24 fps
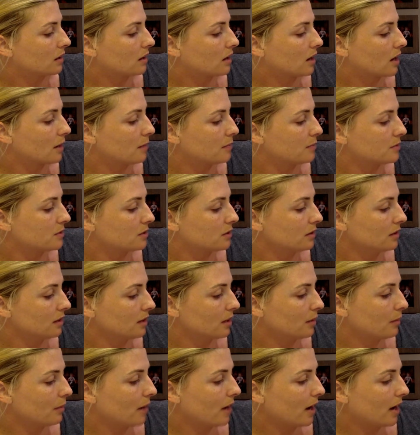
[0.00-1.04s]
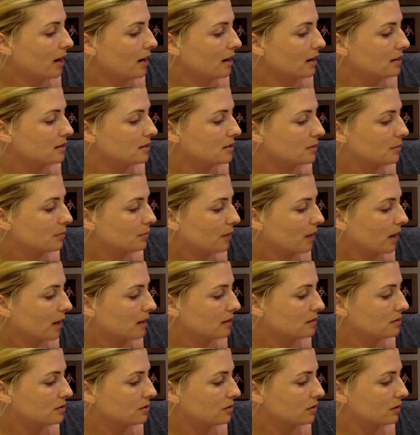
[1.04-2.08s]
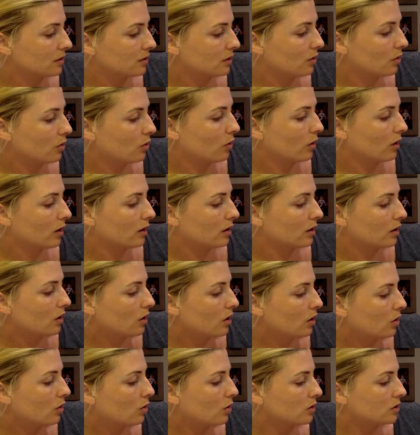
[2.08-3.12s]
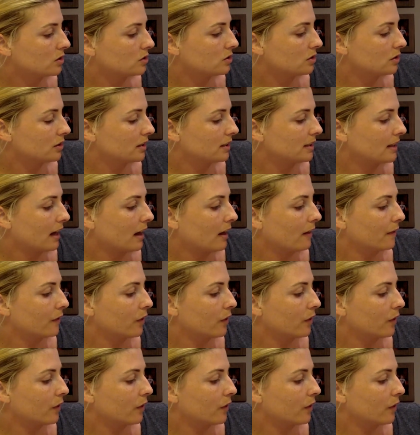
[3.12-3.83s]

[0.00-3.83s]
cups are in a pint, pints are in a quart, quarts are in a gallon.